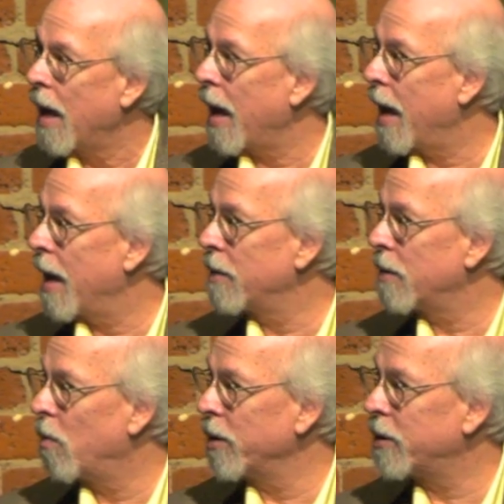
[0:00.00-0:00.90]
And
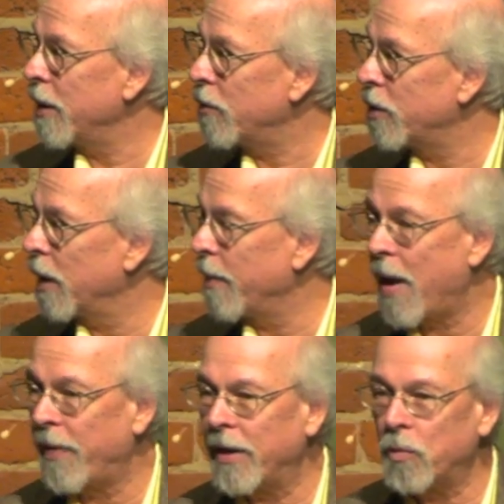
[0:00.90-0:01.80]
what's interesting
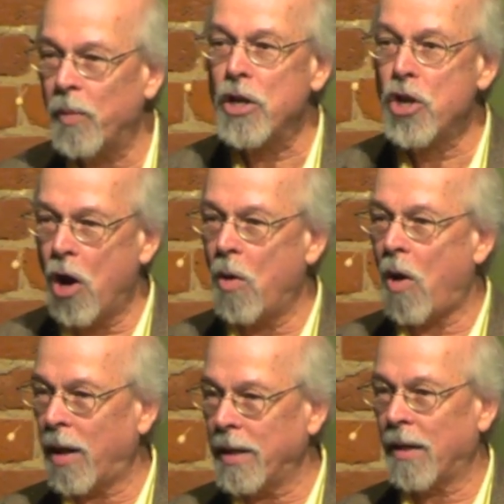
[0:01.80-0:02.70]
about that is we know
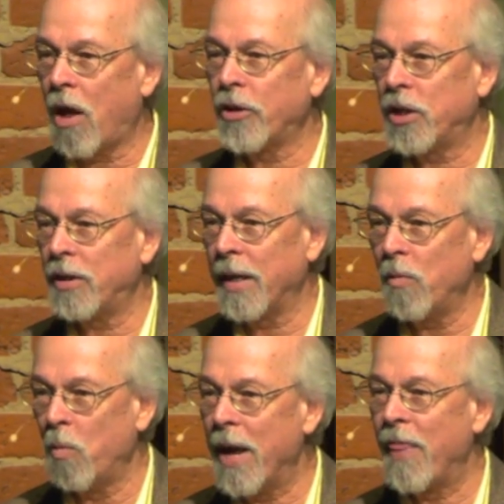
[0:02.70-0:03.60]
archaeologically
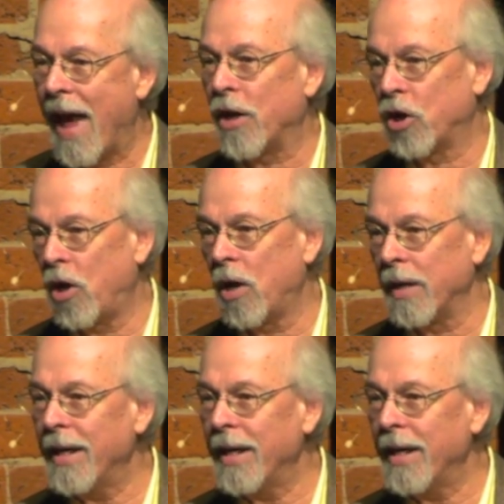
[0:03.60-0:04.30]
when that occurred.